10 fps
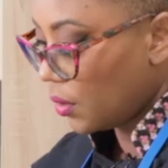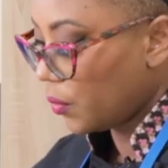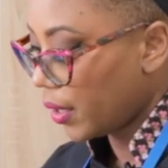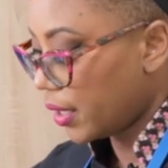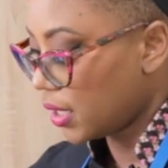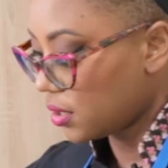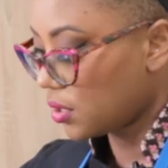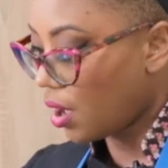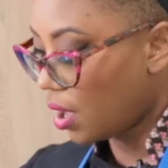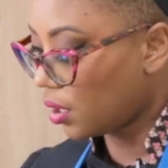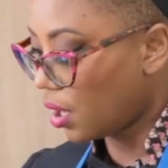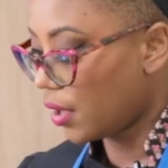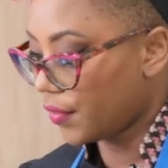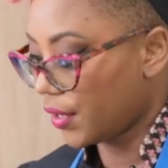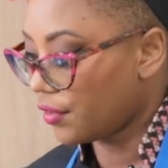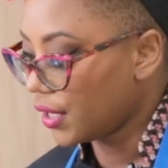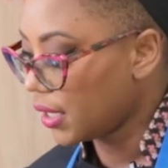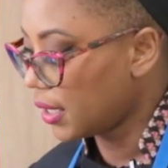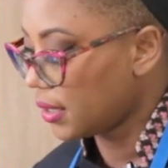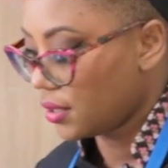where there's not a lot of
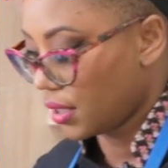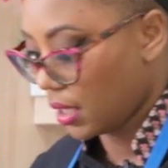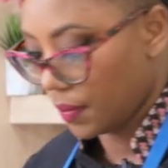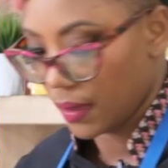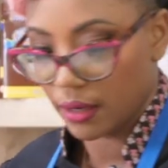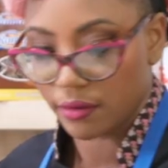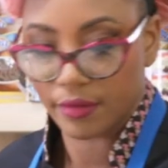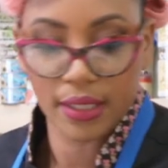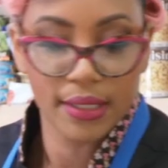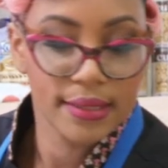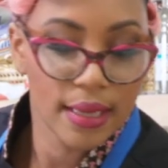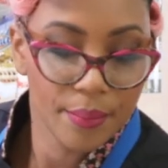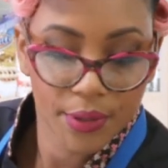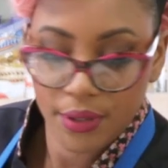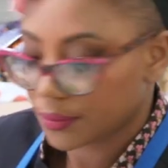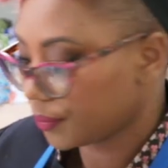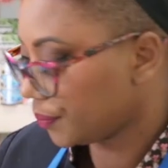ingredients. You're keeping it really simple.